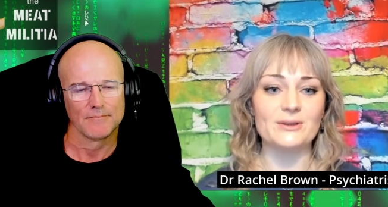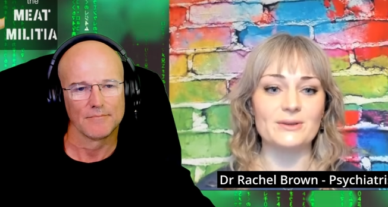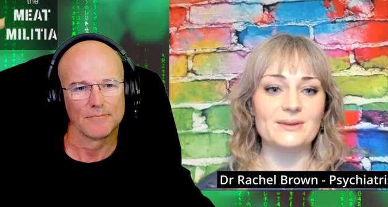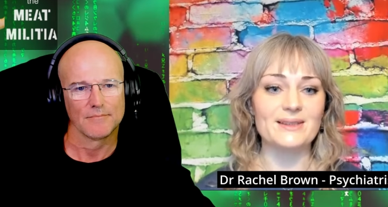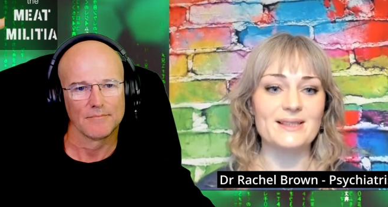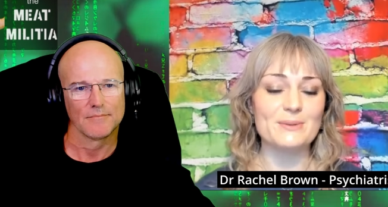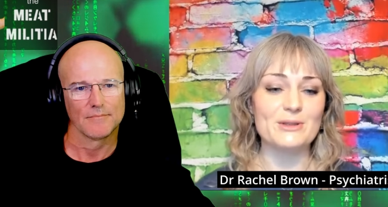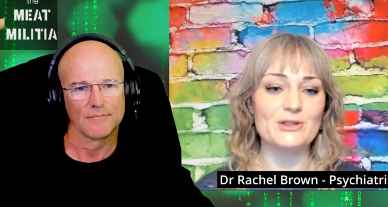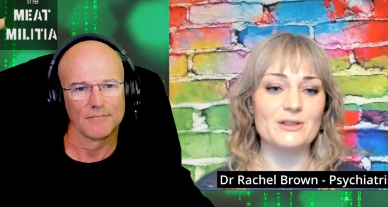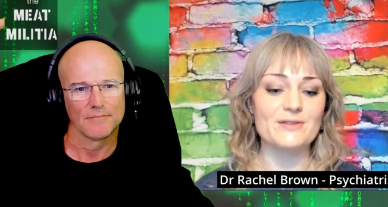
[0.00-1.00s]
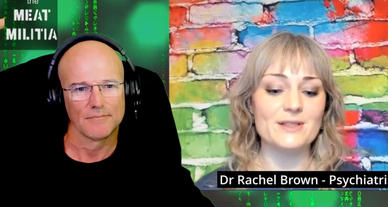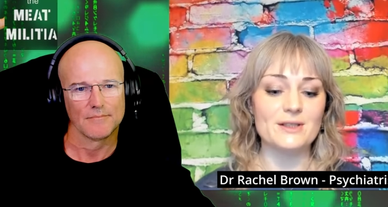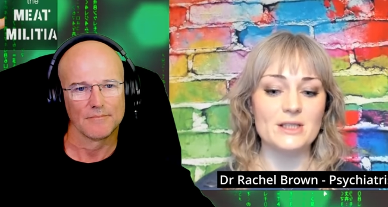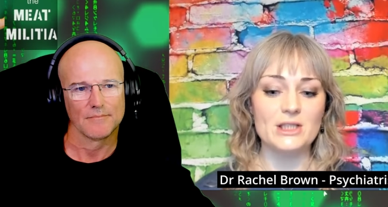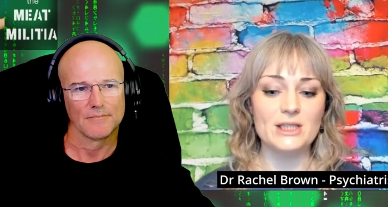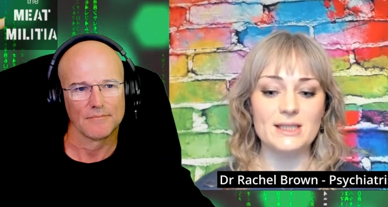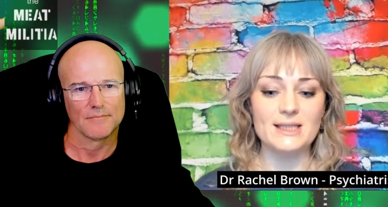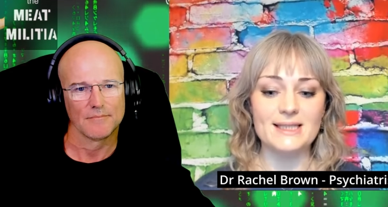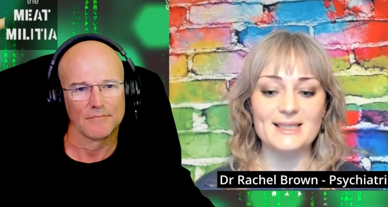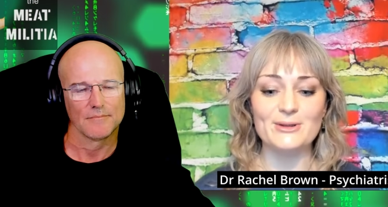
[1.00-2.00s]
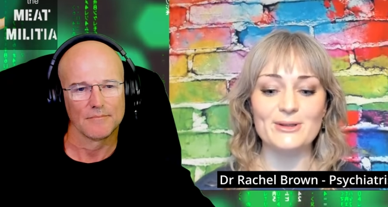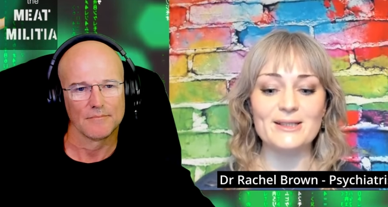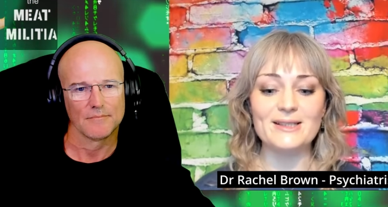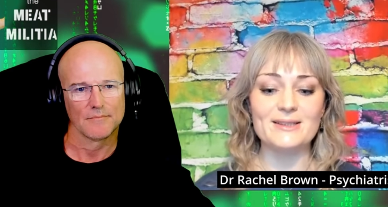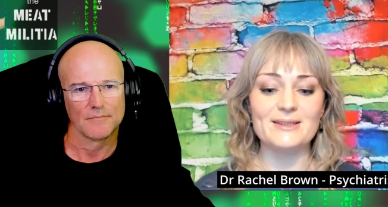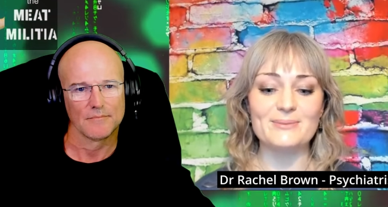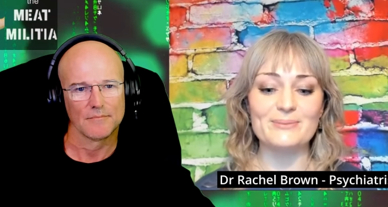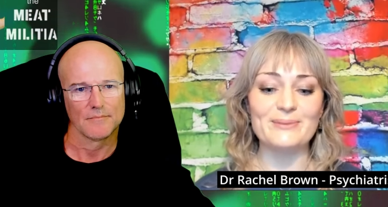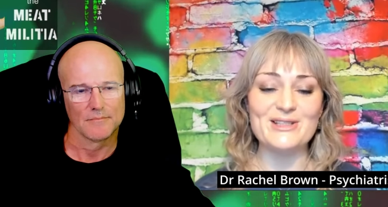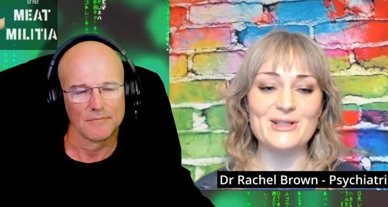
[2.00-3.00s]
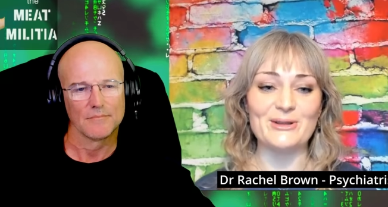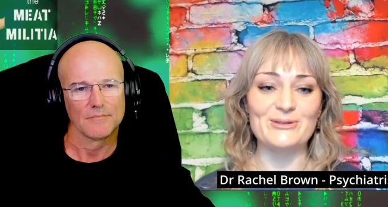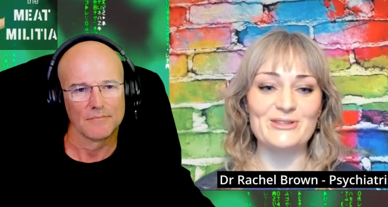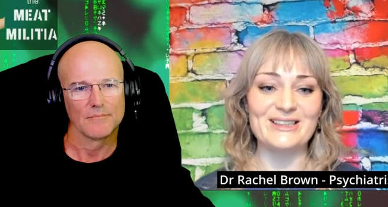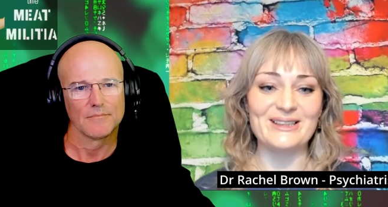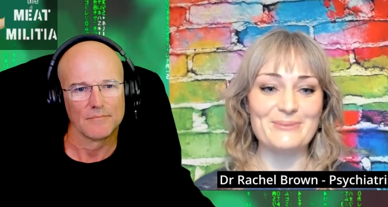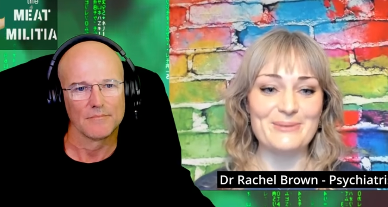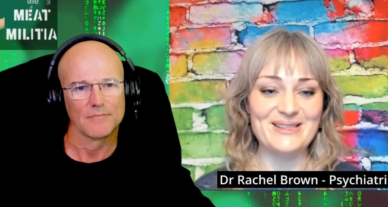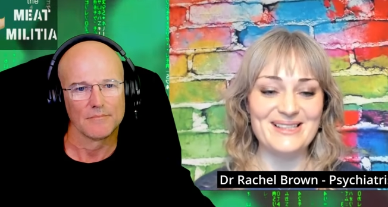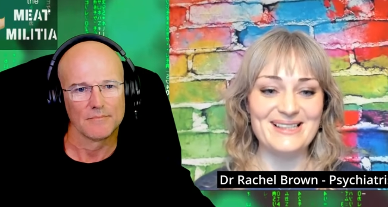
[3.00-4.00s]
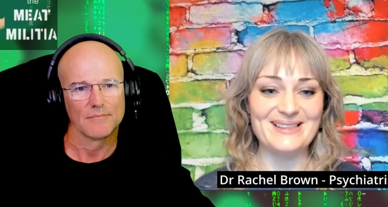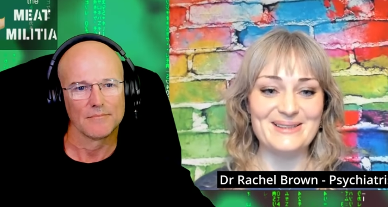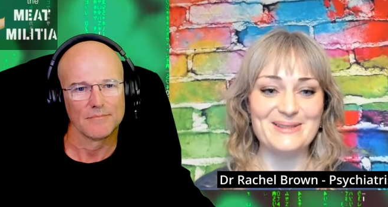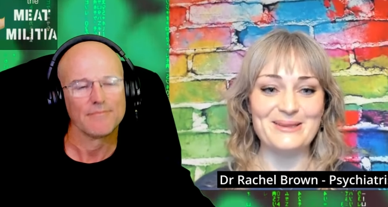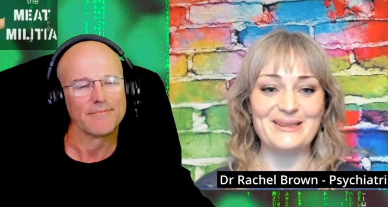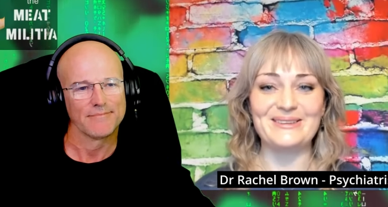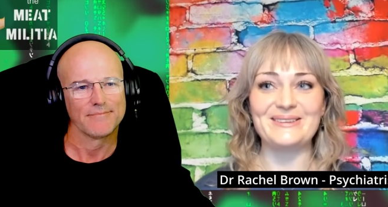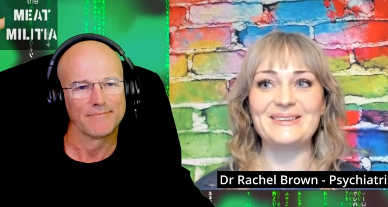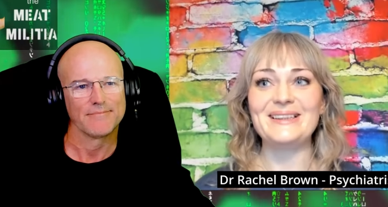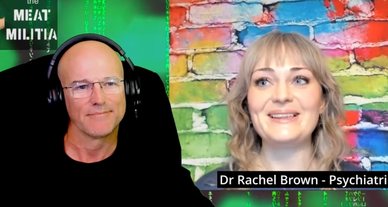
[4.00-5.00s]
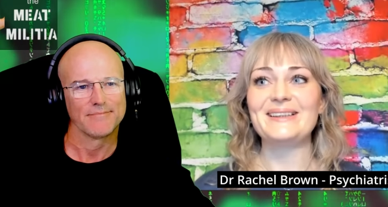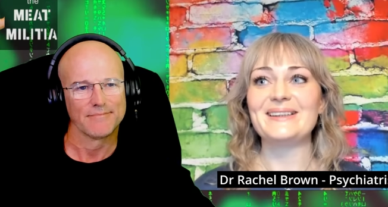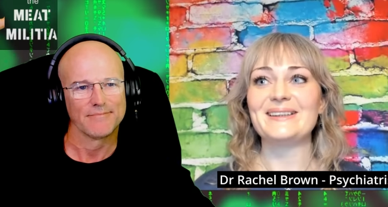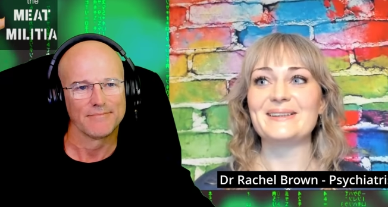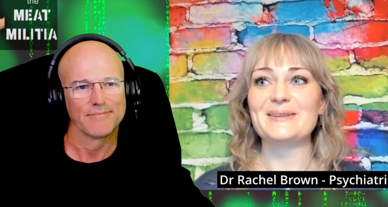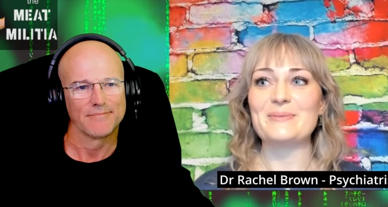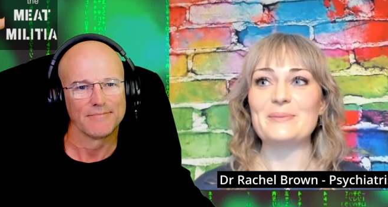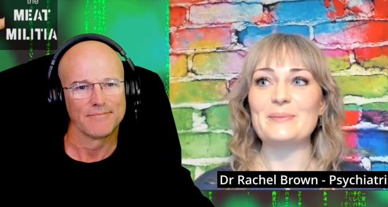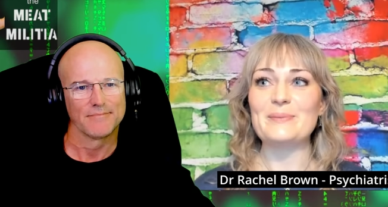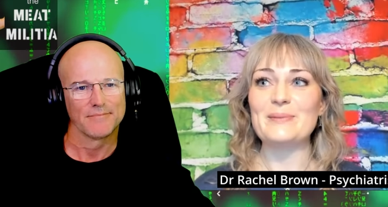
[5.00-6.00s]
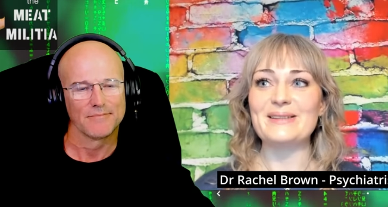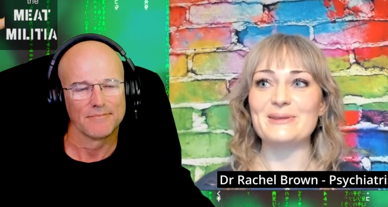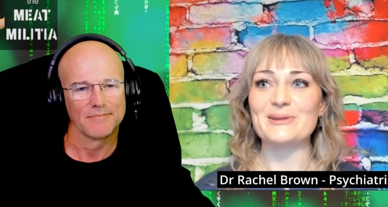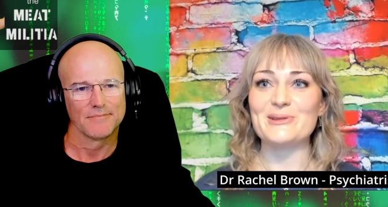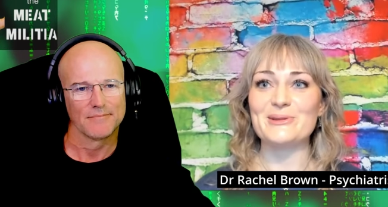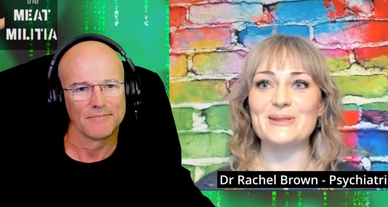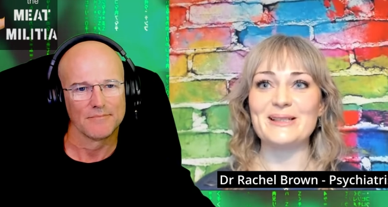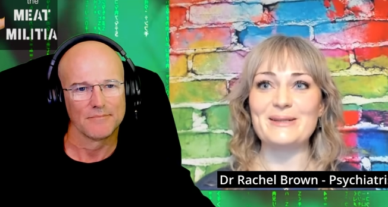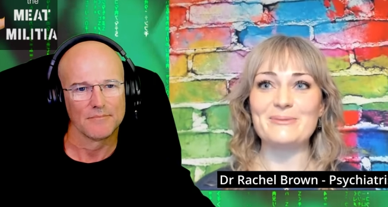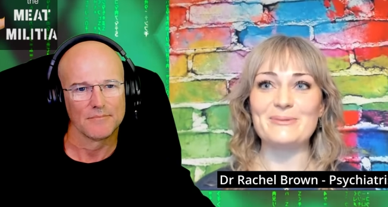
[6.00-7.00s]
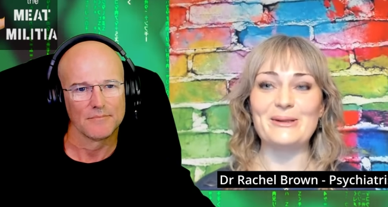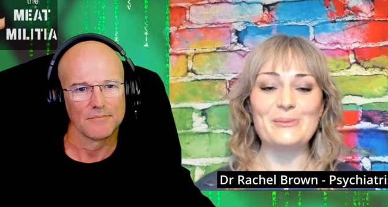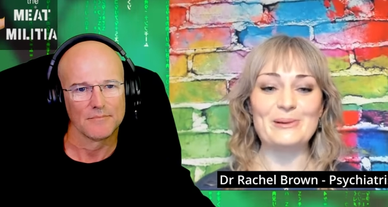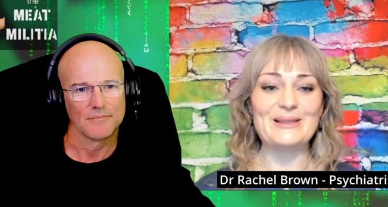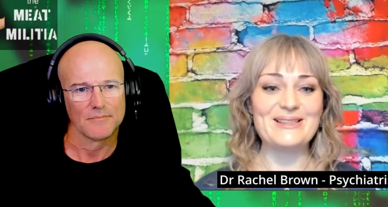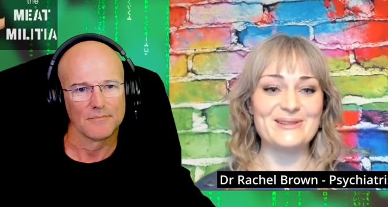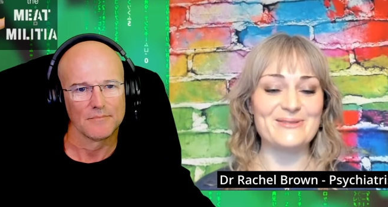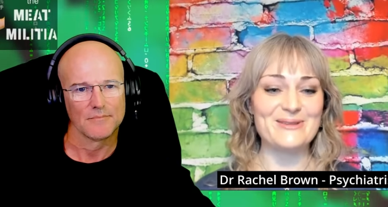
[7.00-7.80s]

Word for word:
Speaker 1: on and switch off certain genes. I know that the mitochondria come into that as well. Um, I'm not sure that I'm well placed